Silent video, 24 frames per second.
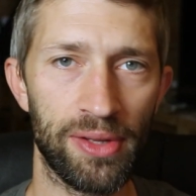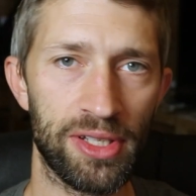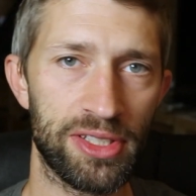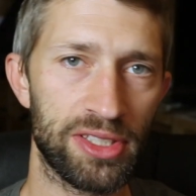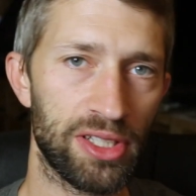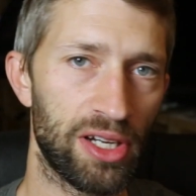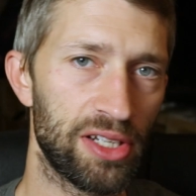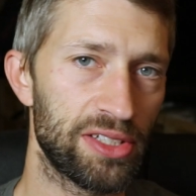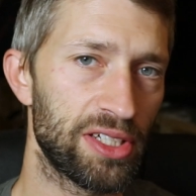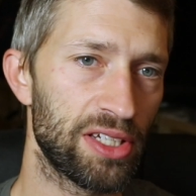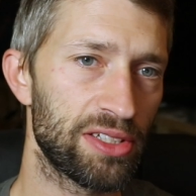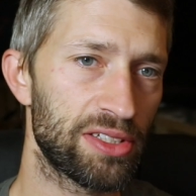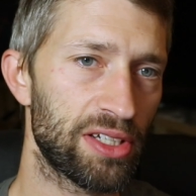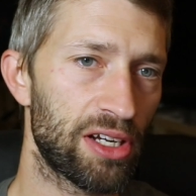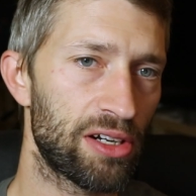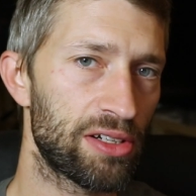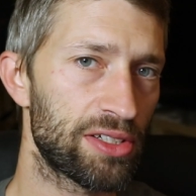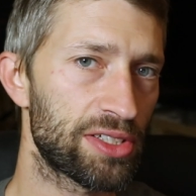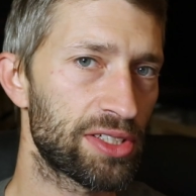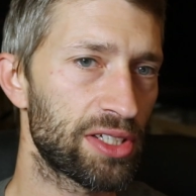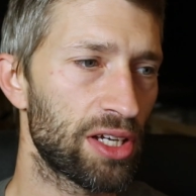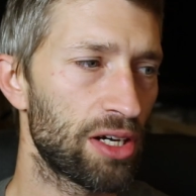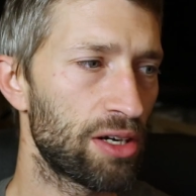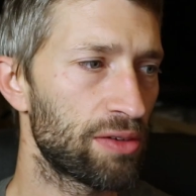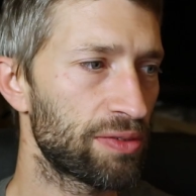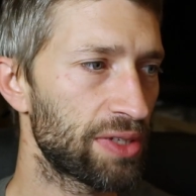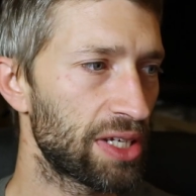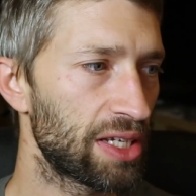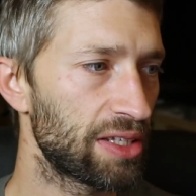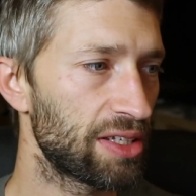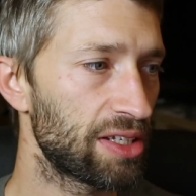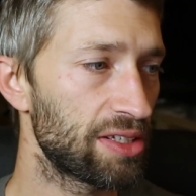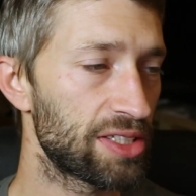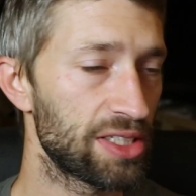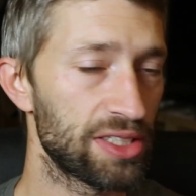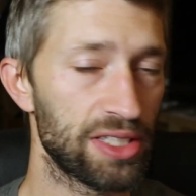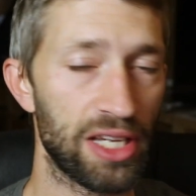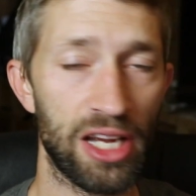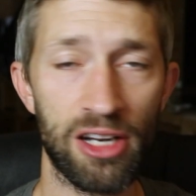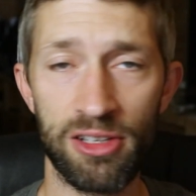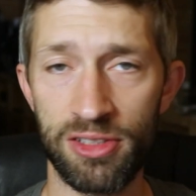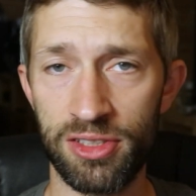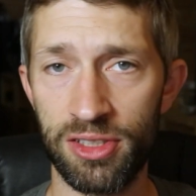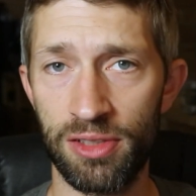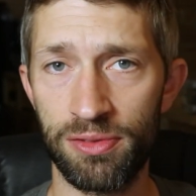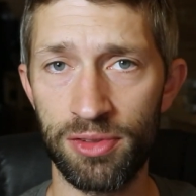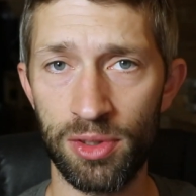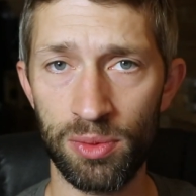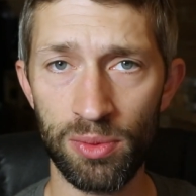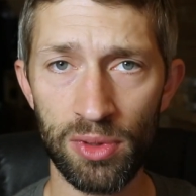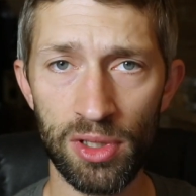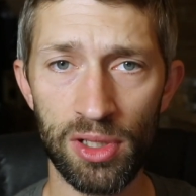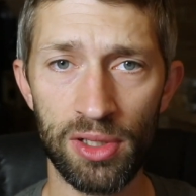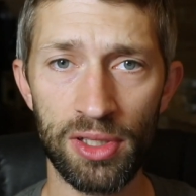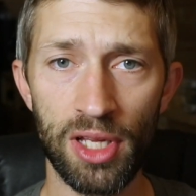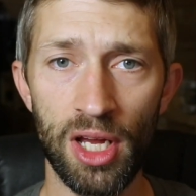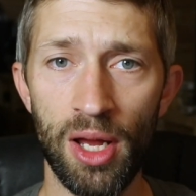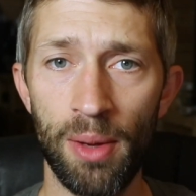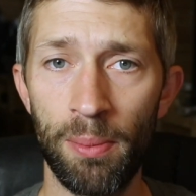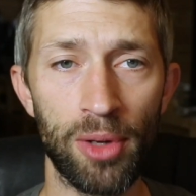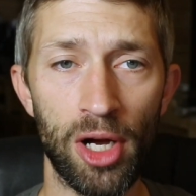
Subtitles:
That's ICS Airsoft and this is Airsoft World.